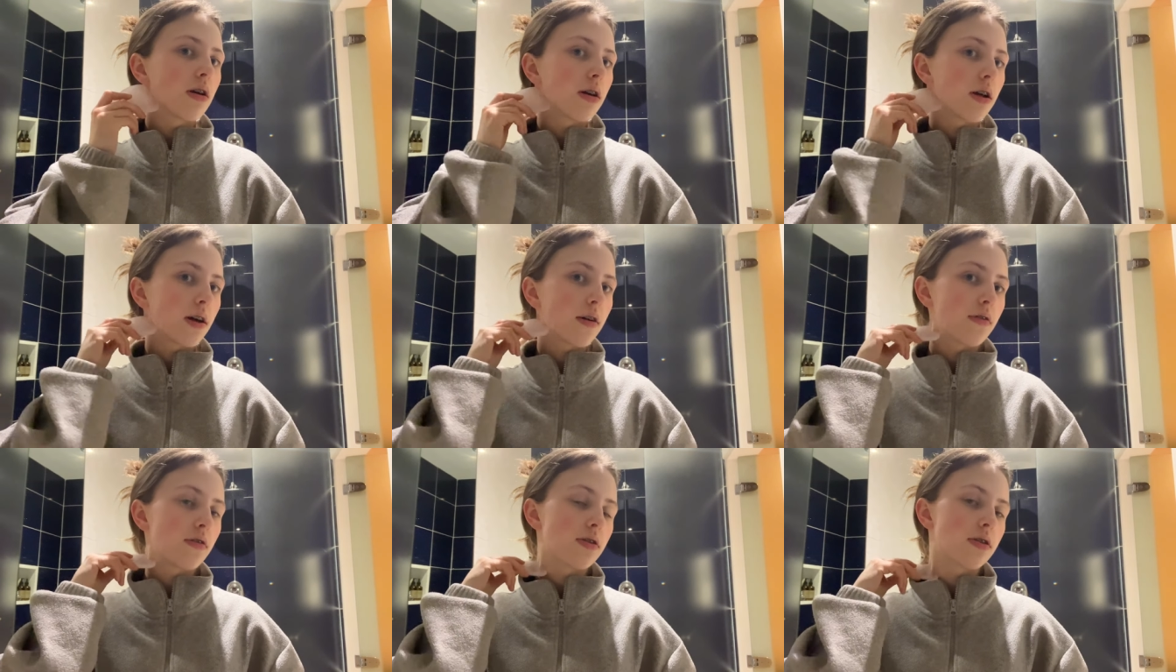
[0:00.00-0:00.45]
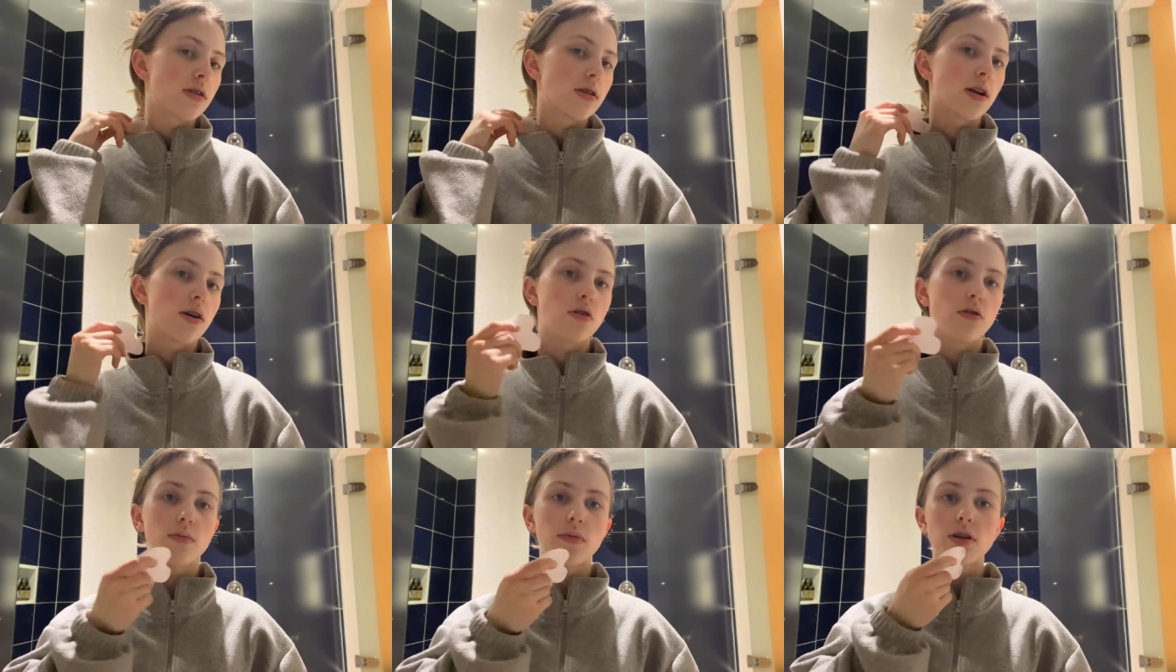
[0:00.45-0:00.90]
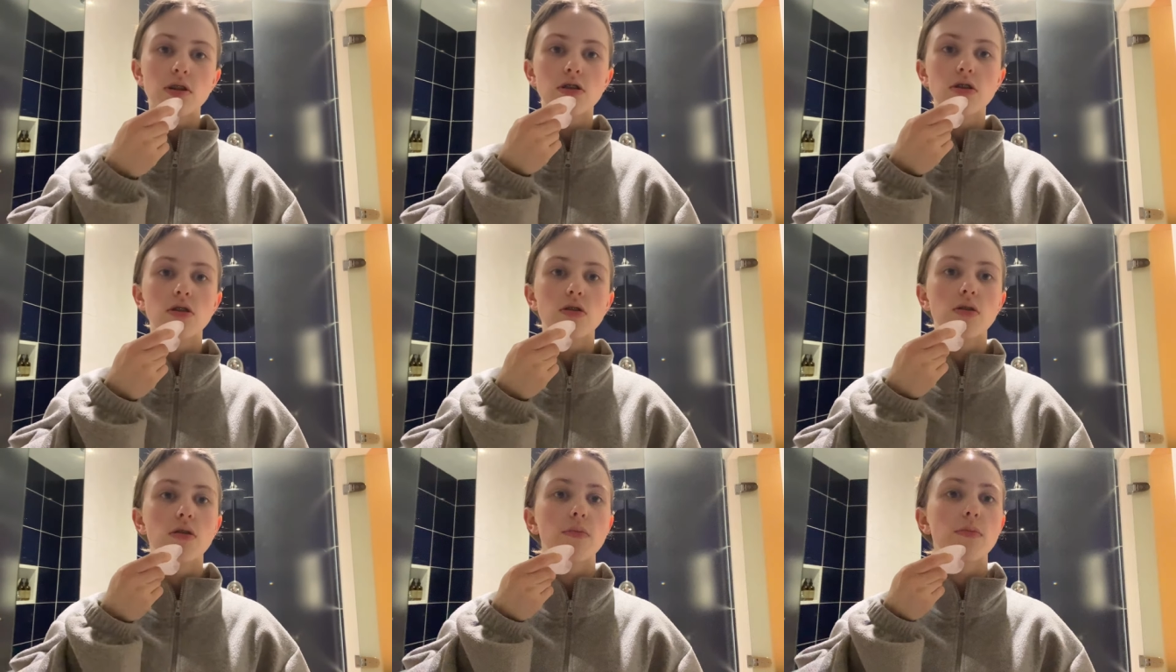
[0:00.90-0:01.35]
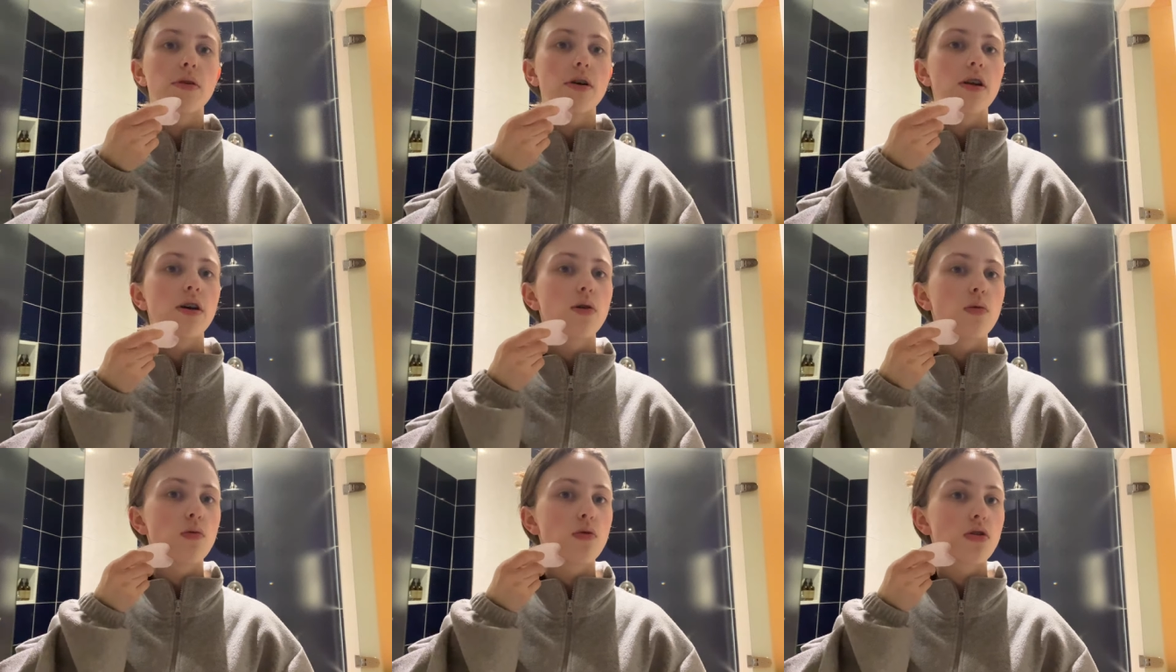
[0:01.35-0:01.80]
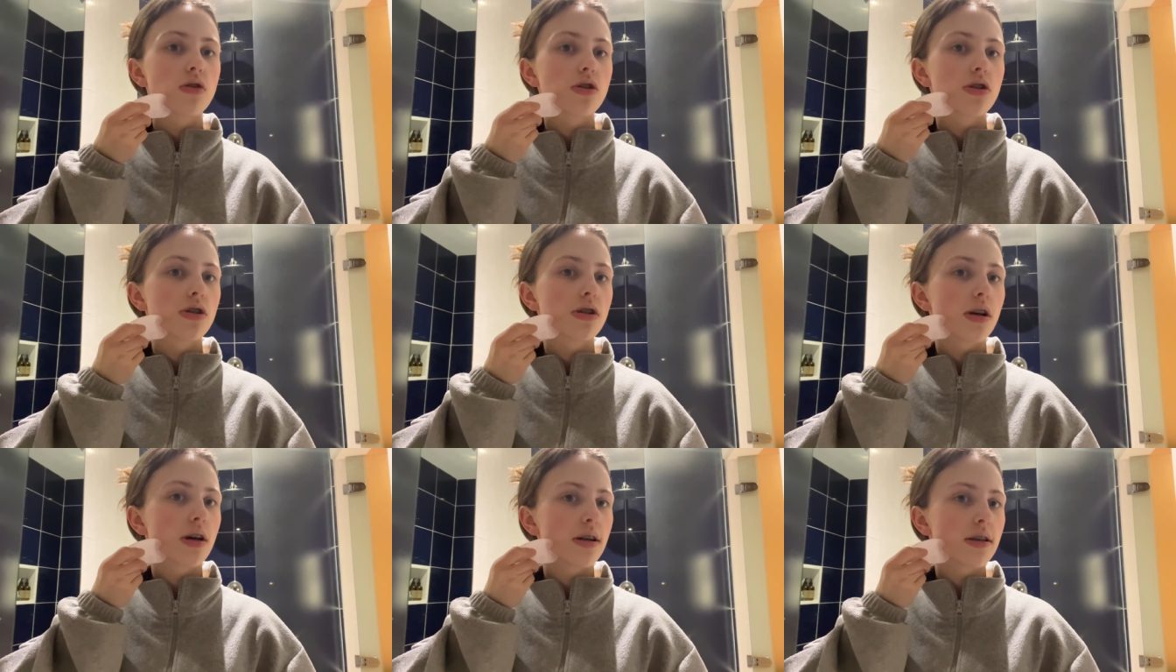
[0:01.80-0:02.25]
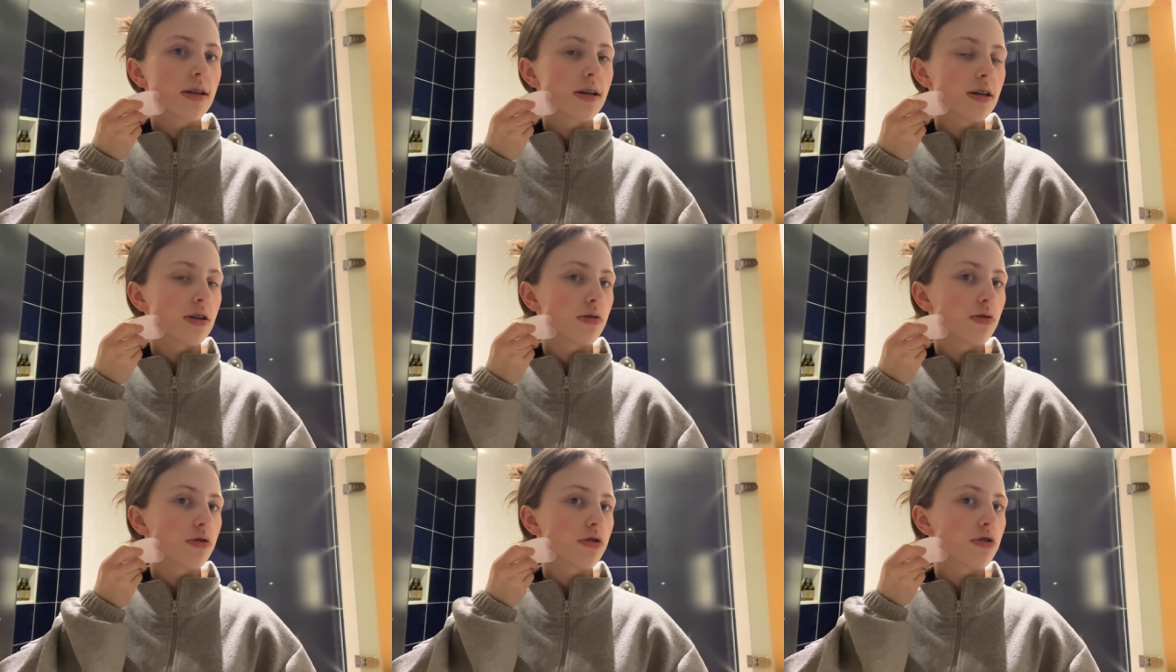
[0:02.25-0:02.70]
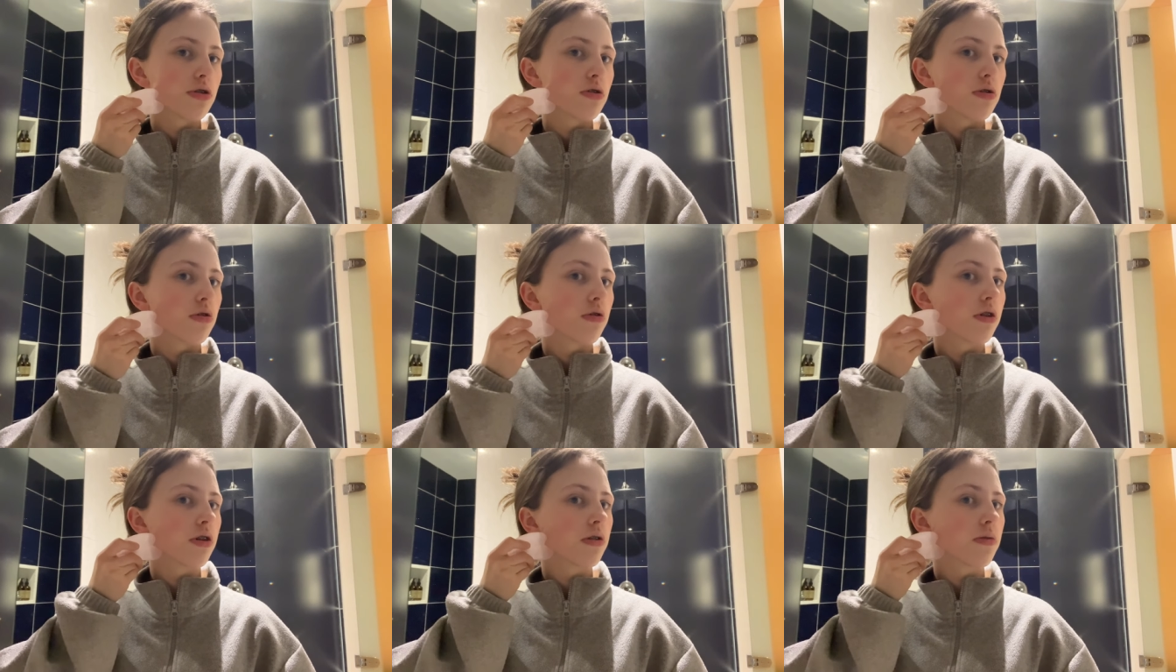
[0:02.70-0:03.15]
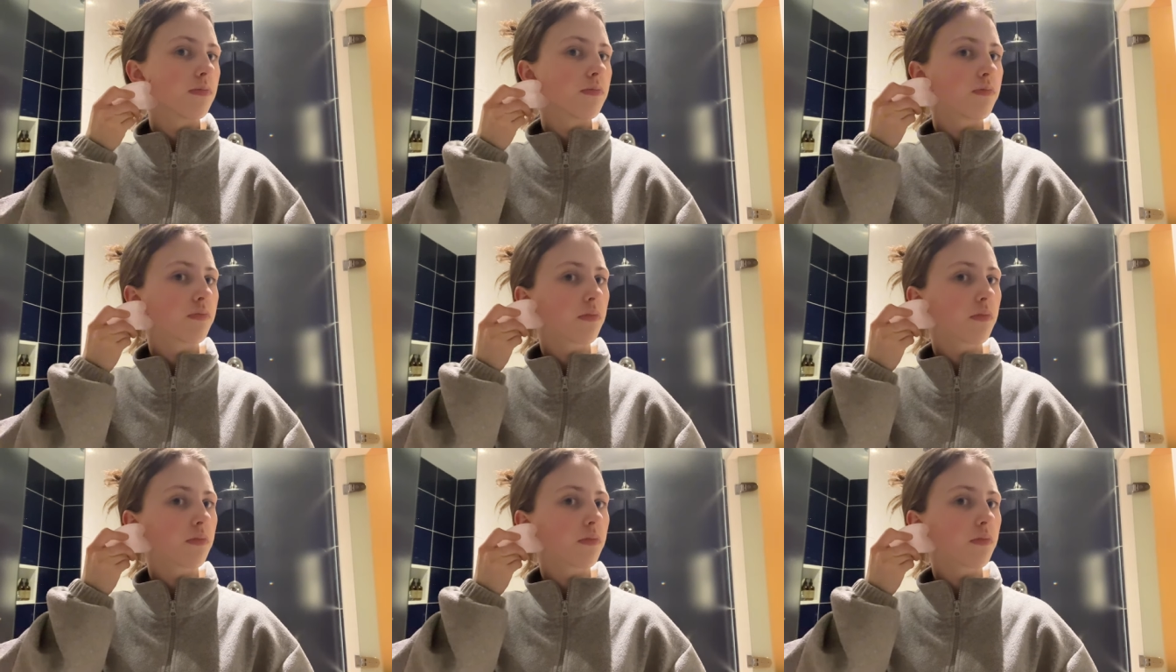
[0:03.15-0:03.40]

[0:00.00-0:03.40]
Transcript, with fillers: if this is how you are meant to do it, but I watched a TikTok tutorial.